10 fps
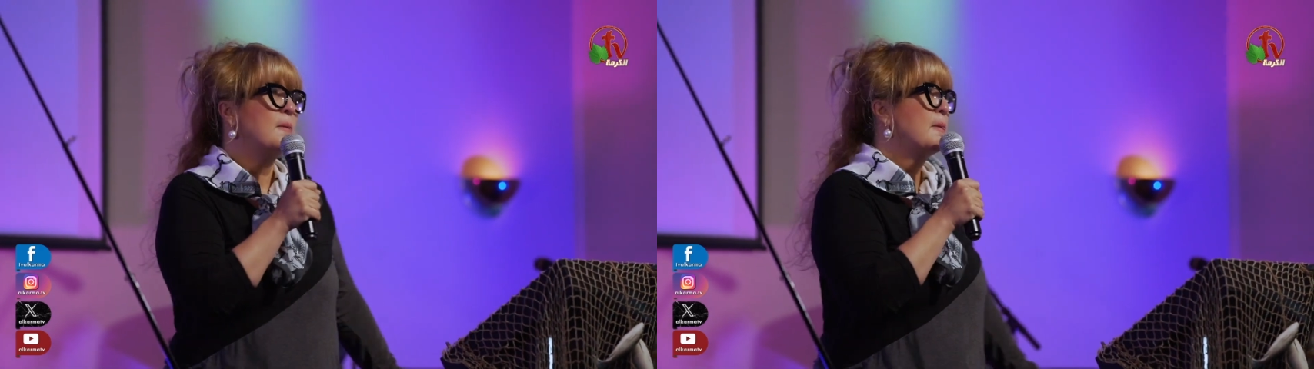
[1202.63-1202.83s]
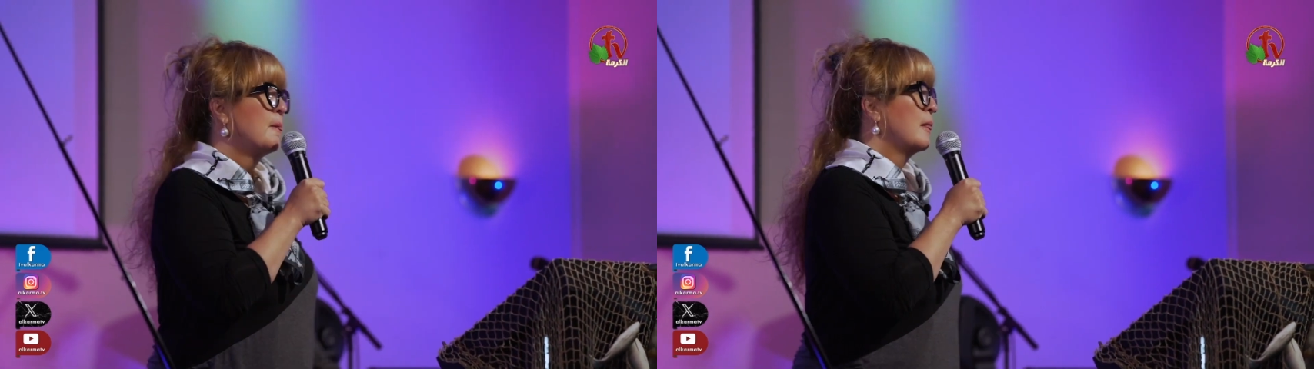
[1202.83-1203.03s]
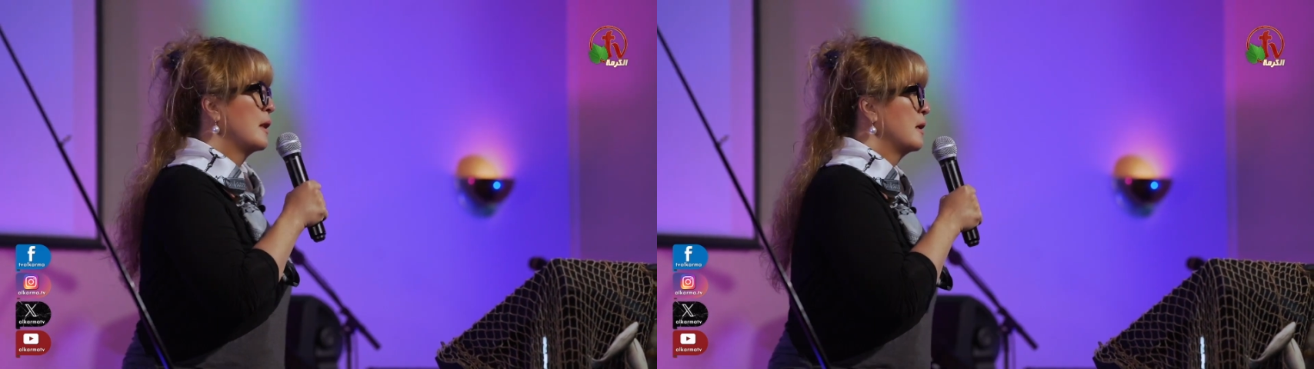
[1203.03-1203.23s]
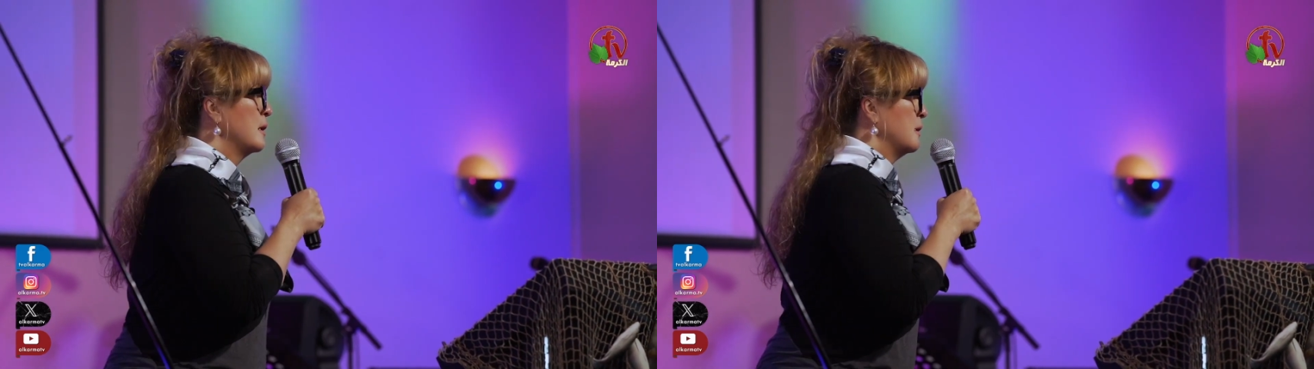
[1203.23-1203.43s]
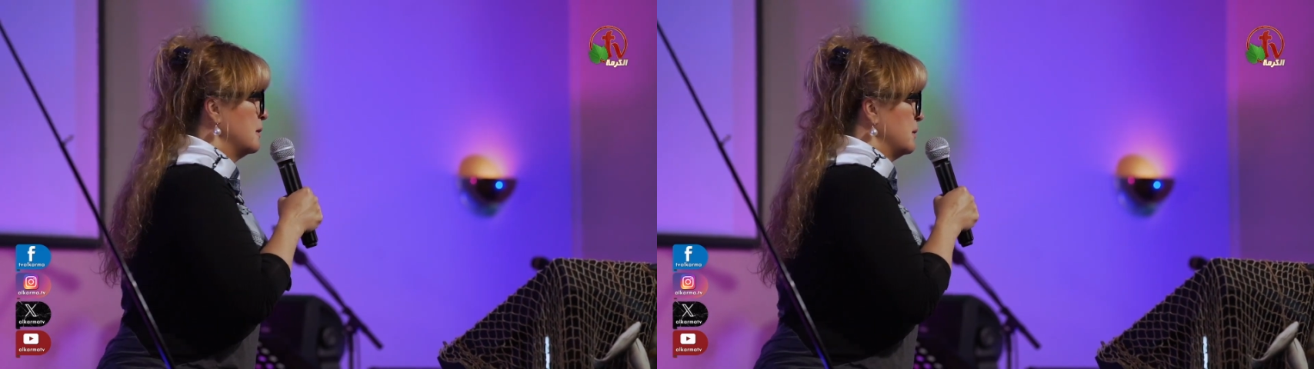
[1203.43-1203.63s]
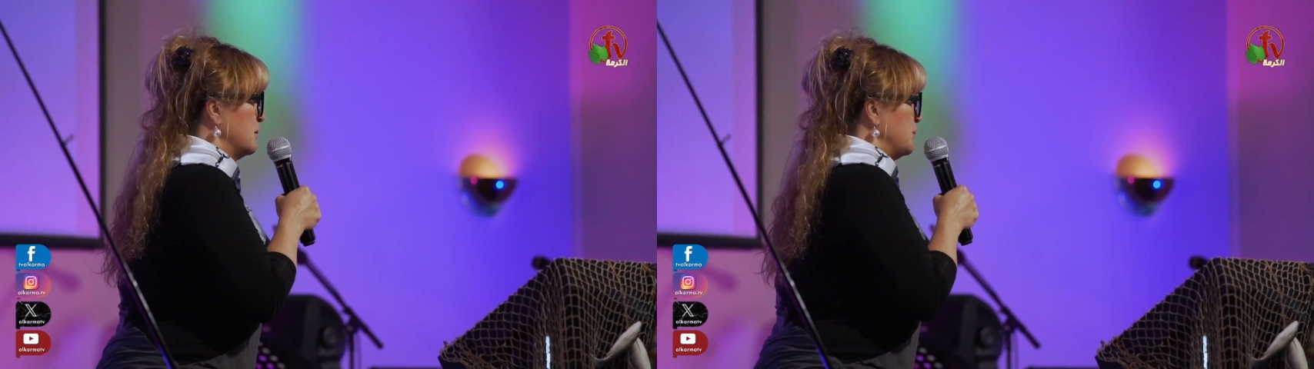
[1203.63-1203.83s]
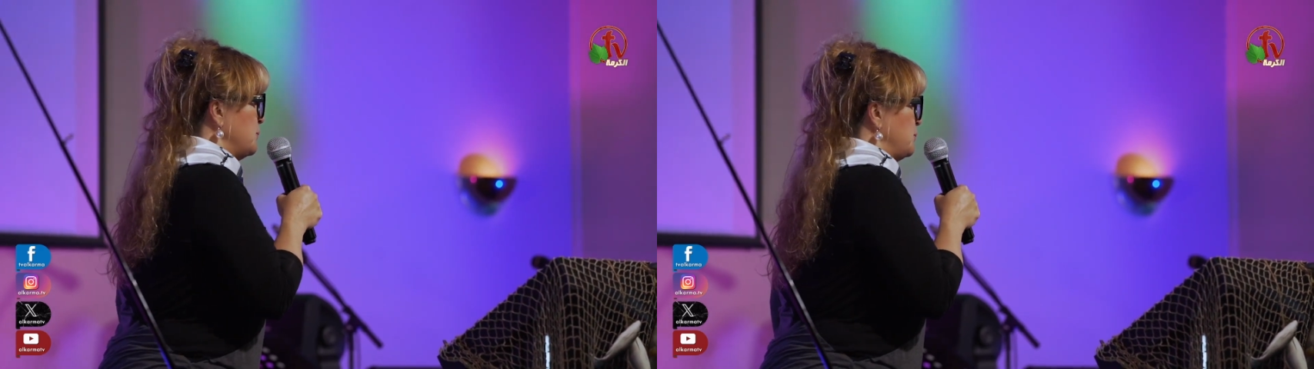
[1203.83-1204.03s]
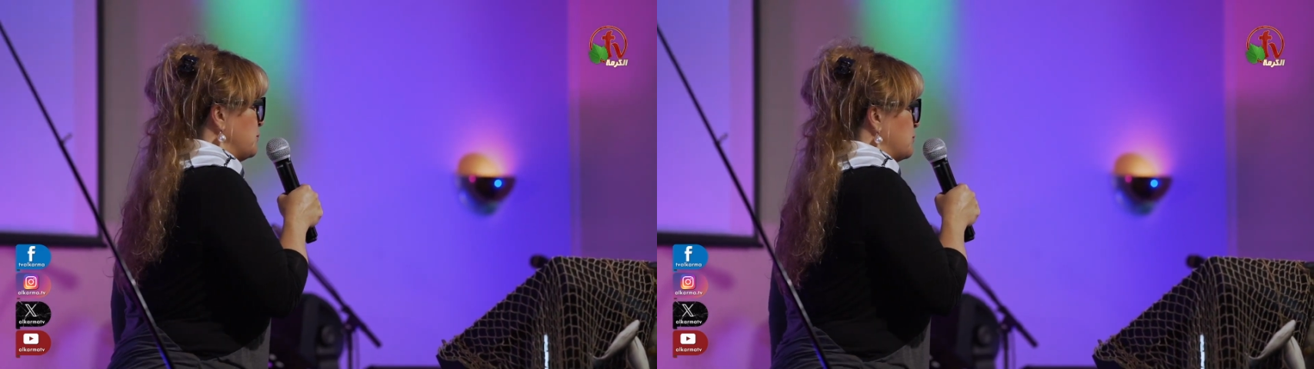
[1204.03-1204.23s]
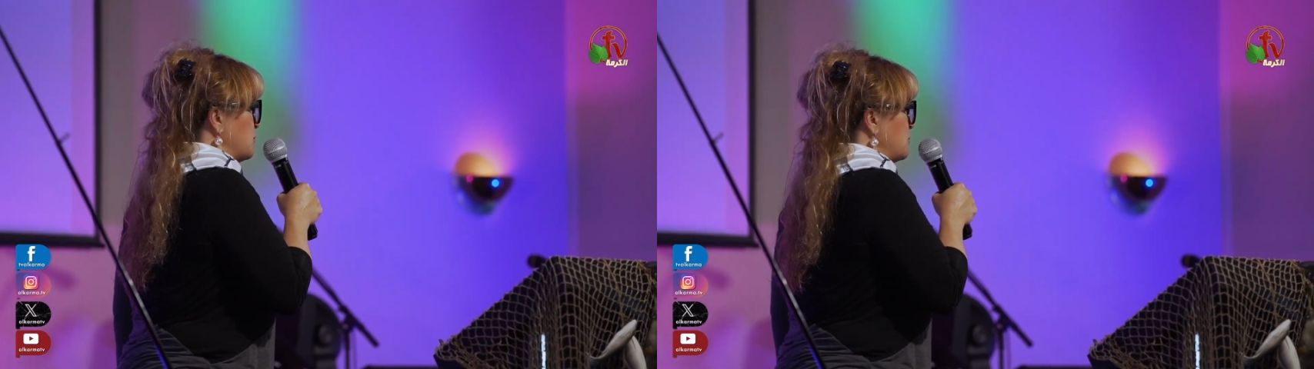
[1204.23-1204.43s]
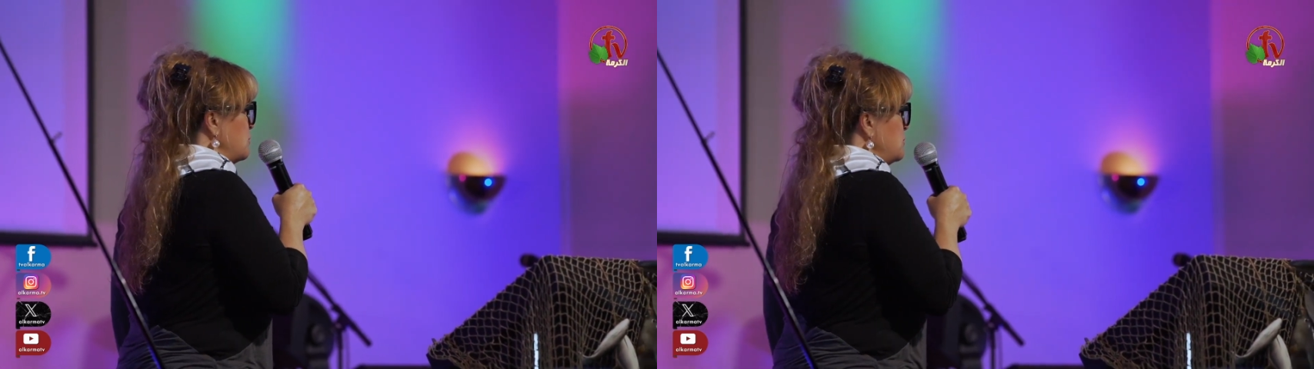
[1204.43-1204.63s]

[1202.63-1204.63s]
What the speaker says: Nobody speaks.